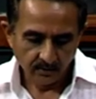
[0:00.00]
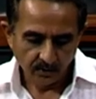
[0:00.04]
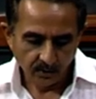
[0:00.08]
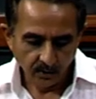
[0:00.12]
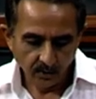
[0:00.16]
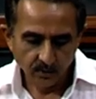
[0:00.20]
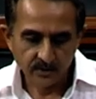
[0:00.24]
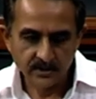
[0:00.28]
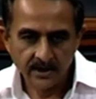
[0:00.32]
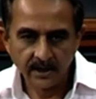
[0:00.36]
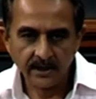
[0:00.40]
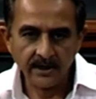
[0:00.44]

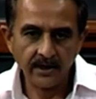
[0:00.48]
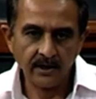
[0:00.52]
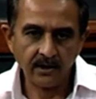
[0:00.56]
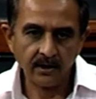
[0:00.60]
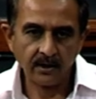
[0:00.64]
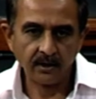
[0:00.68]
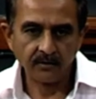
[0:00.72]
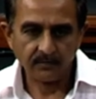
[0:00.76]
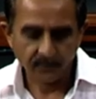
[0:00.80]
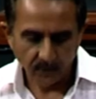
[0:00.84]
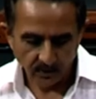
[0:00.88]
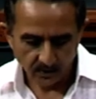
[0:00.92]
closely
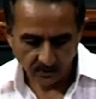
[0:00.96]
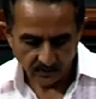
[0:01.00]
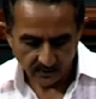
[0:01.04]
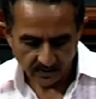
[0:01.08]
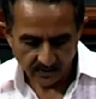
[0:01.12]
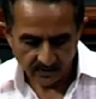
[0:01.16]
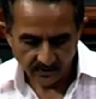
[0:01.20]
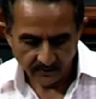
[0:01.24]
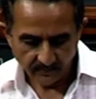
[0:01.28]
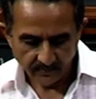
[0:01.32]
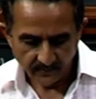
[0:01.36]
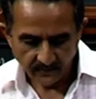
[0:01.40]
uh,
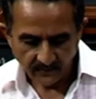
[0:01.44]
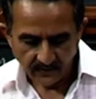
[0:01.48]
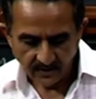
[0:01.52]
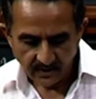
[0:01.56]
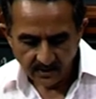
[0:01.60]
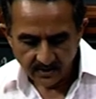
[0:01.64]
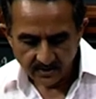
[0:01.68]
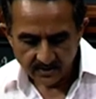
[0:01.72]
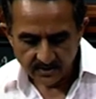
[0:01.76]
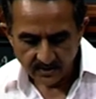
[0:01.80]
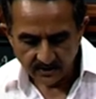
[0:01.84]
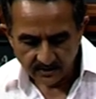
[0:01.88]
followed.
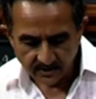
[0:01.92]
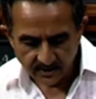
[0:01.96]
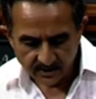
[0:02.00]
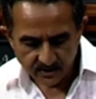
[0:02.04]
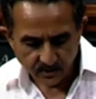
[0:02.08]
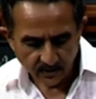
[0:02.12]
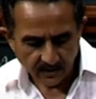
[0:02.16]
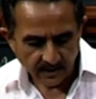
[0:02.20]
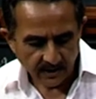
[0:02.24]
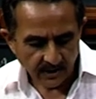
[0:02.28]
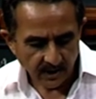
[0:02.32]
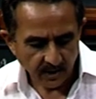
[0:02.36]
So
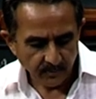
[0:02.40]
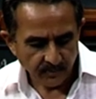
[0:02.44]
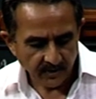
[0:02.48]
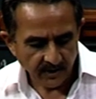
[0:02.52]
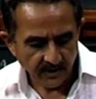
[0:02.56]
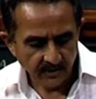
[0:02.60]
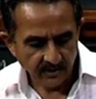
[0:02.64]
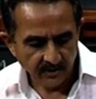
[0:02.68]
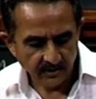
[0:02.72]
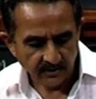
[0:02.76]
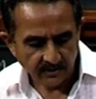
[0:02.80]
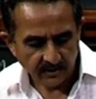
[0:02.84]
this would help
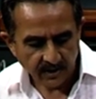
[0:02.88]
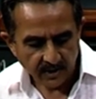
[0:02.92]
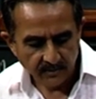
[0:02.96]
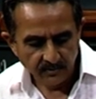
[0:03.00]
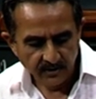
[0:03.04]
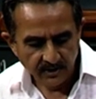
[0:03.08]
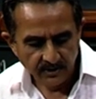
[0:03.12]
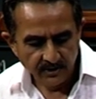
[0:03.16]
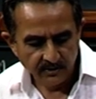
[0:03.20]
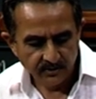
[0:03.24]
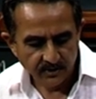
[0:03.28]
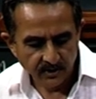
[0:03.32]
in the
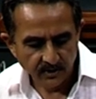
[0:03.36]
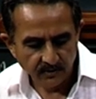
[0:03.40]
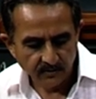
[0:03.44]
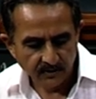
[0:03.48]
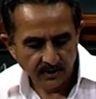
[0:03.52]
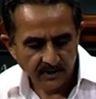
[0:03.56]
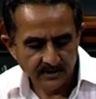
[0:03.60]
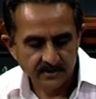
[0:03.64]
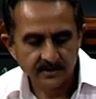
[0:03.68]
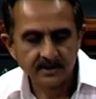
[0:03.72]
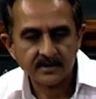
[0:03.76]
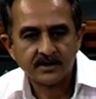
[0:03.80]
timely issue
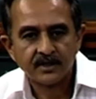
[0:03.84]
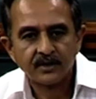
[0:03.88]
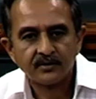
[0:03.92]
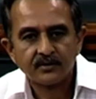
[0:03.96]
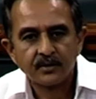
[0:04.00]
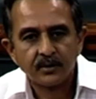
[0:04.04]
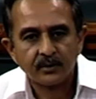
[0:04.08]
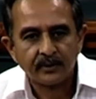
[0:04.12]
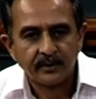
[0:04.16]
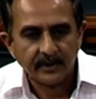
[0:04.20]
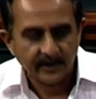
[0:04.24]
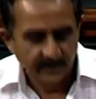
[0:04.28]
of
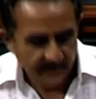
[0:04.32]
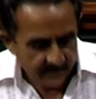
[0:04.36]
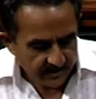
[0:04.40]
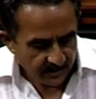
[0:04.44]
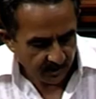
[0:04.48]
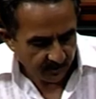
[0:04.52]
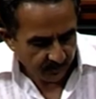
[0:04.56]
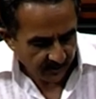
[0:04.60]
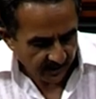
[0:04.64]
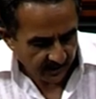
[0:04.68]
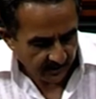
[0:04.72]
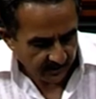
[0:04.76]
licenses for
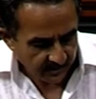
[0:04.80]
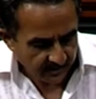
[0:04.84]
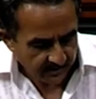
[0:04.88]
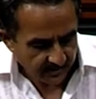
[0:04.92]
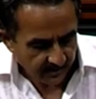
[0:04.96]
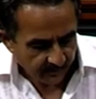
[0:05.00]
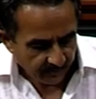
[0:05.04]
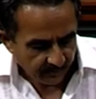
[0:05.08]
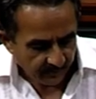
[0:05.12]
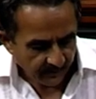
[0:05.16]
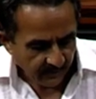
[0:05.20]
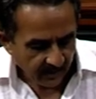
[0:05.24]
trainees and
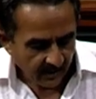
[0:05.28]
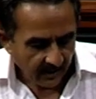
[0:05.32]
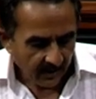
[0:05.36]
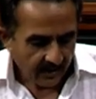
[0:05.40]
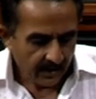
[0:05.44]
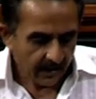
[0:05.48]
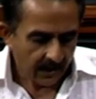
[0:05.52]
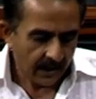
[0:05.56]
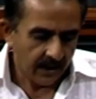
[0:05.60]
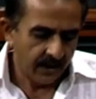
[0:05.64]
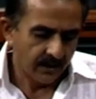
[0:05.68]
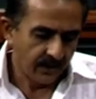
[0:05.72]
pilots.
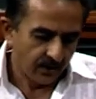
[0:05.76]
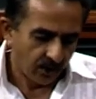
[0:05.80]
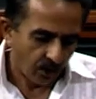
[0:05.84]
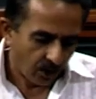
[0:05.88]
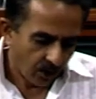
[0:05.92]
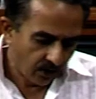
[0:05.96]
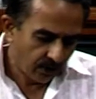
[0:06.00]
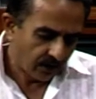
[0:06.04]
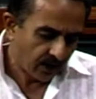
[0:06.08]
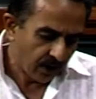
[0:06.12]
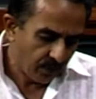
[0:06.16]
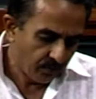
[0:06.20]
And
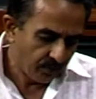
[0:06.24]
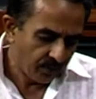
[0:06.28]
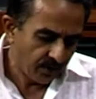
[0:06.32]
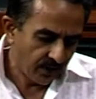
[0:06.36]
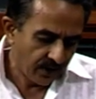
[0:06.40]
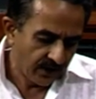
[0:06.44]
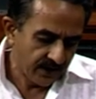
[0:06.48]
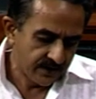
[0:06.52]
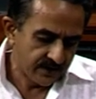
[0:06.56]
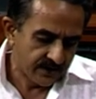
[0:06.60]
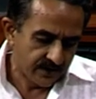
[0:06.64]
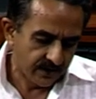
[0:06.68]

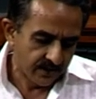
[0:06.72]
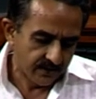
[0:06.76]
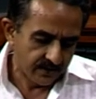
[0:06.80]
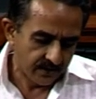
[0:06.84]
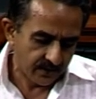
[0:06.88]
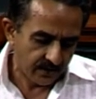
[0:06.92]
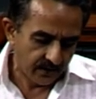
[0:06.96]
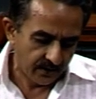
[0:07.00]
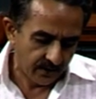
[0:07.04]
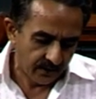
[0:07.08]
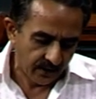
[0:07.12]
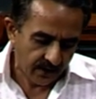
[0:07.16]

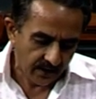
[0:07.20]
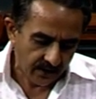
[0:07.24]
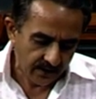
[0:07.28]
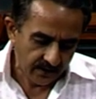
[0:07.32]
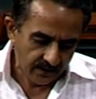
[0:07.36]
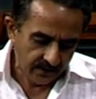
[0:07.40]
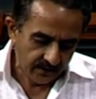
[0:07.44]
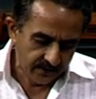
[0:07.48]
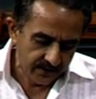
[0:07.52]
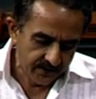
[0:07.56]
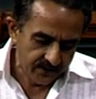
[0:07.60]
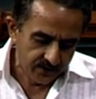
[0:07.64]
non-compliances
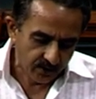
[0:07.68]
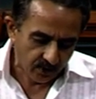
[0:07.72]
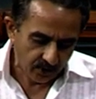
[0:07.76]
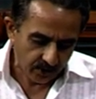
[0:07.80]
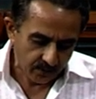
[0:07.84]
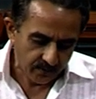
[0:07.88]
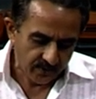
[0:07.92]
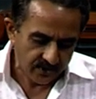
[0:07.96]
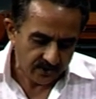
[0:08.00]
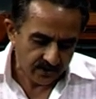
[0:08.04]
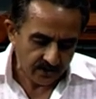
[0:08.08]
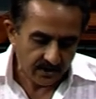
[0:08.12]
regarding these
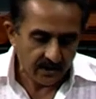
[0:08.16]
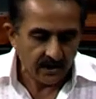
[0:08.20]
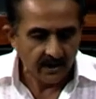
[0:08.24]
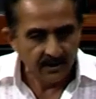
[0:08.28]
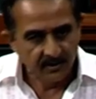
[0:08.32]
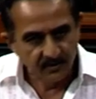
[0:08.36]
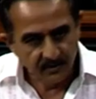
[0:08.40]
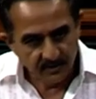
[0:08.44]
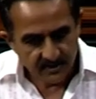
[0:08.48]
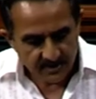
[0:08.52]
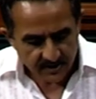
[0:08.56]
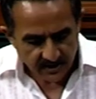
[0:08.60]
documents
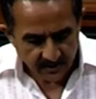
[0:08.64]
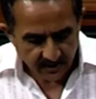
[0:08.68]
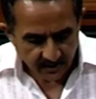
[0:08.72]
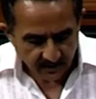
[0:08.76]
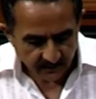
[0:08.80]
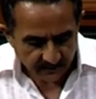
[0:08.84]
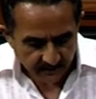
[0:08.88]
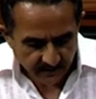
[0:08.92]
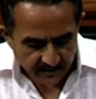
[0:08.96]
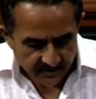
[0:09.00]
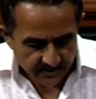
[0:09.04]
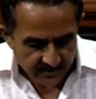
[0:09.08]
adversely
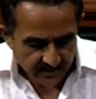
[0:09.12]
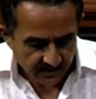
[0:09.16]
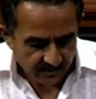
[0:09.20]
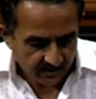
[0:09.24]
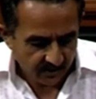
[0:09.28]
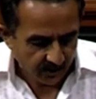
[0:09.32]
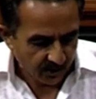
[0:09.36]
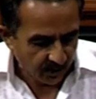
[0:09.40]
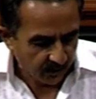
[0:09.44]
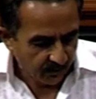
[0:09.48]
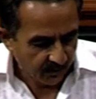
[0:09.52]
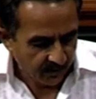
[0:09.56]
affects
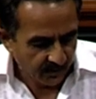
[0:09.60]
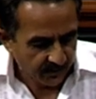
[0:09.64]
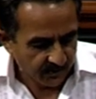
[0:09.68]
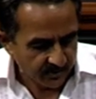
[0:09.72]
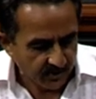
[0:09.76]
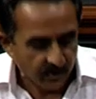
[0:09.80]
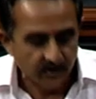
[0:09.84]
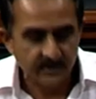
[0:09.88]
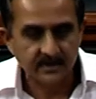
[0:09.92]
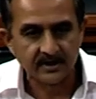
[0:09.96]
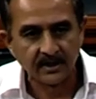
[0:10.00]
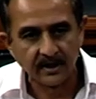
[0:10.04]
the human
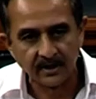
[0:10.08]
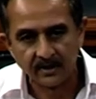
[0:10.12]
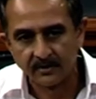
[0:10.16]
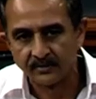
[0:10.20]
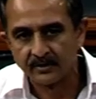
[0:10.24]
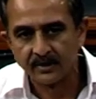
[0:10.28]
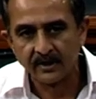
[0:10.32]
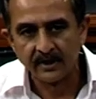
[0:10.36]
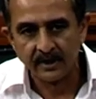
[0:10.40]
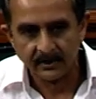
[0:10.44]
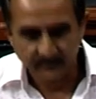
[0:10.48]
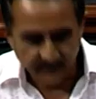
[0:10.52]
resource side
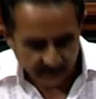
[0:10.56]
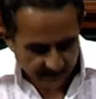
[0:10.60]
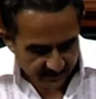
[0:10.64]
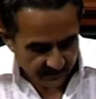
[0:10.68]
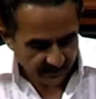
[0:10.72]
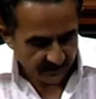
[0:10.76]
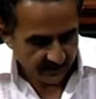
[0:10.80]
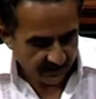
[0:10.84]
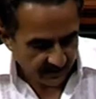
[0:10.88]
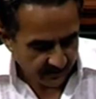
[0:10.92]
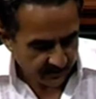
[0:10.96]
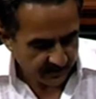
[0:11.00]
of the
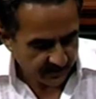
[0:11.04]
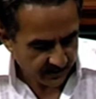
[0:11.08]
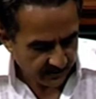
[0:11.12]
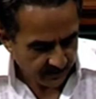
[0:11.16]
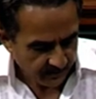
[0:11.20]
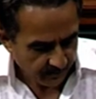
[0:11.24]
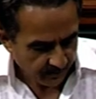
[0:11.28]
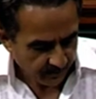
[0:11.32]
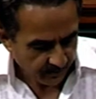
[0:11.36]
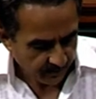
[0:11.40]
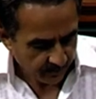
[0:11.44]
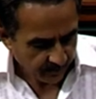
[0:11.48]
aviation industry.